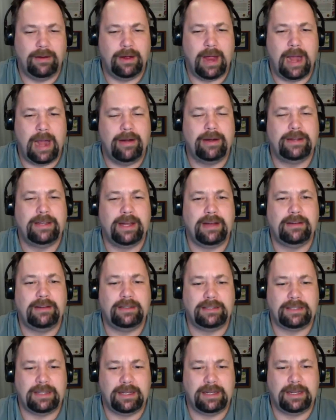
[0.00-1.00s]
Aaron Dell
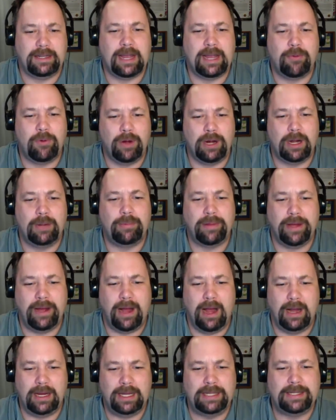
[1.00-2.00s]
he's like, we're going to play
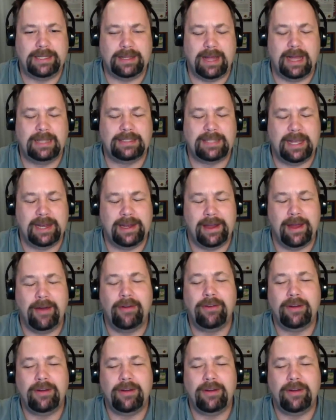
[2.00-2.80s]
hockey till I say no.